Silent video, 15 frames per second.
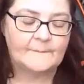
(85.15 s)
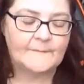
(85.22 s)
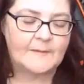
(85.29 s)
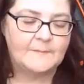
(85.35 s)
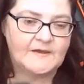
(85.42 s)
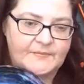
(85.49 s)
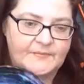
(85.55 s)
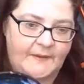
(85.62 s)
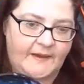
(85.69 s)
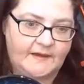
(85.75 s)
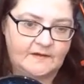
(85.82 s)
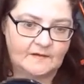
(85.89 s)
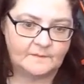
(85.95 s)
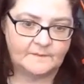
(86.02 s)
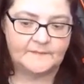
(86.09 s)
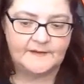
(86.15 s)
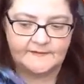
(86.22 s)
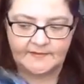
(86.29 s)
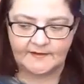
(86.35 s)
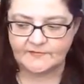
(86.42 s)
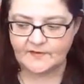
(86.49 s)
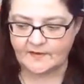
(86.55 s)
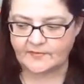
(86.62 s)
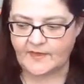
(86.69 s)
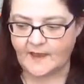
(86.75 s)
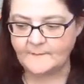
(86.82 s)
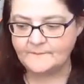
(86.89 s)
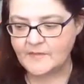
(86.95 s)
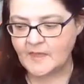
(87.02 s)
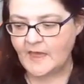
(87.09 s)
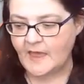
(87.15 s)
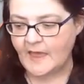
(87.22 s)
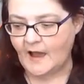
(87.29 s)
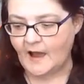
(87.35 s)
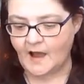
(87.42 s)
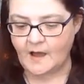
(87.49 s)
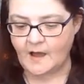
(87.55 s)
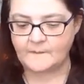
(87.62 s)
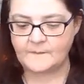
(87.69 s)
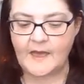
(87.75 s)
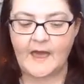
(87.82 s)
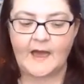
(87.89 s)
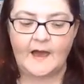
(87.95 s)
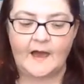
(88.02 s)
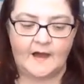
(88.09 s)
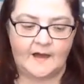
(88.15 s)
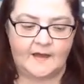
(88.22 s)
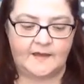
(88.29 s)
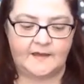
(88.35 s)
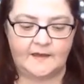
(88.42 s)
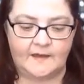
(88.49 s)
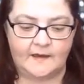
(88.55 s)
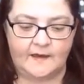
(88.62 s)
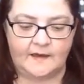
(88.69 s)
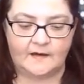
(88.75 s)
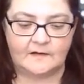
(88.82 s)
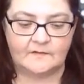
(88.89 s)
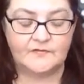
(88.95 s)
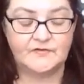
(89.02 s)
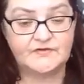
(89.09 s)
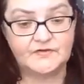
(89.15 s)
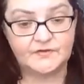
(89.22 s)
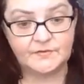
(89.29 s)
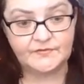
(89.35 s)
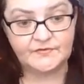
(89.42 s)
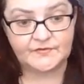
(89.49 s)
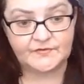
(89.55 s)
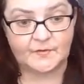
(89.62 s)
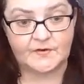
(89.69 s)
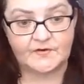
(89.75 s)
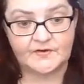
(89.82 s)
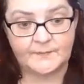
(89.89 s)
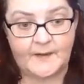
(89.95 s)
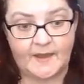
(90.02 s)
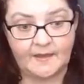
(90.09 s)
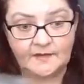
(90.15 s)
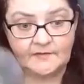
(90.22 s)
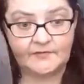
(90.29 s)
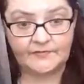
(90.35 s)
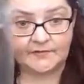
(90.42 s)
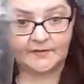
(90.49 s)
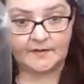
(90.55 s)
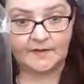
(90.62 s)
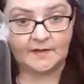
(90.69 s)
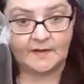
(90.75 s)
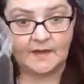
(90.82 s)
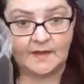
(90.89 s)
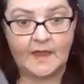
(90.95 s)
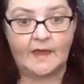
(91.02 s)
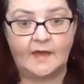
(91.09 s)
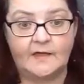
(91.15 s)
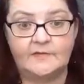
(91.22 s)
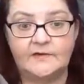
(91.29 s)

mix paint in them, things like that. I have two storage bags. And